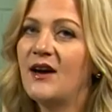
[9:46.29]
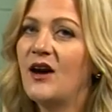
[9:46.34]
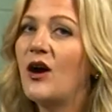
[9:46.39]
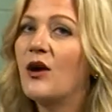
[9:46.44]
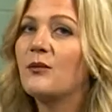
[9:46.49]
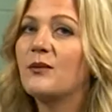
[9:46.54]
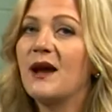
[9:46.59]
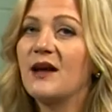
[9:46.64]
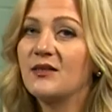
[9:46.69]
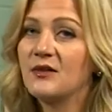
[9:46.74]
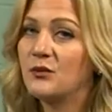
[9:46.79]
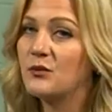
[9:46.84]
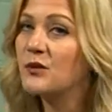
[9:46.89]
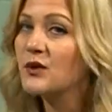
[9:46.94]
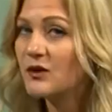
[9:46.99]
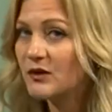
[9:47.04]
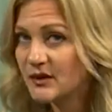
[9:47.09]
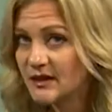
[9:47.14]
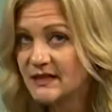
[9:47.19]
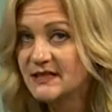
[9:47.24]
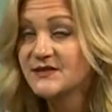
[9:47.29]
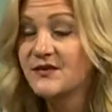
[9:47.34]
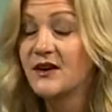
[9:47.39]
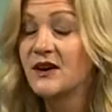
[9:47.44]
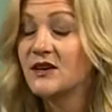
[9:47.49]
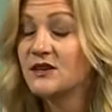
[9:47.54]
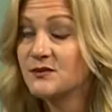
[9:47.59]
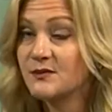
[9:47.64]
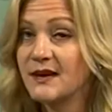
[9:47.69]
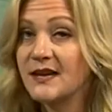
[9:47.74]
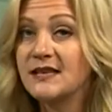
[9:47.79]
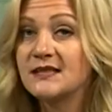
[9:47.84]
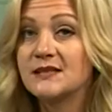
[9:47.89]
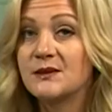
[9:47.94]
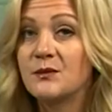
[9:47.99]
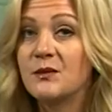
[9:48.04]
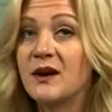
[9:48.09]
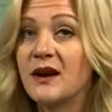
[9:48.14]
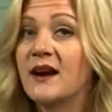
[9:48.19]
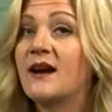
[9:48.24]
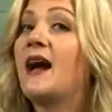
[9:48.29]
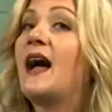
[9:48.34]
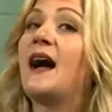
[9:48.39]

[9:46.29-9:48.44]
around the world as far as ransomware,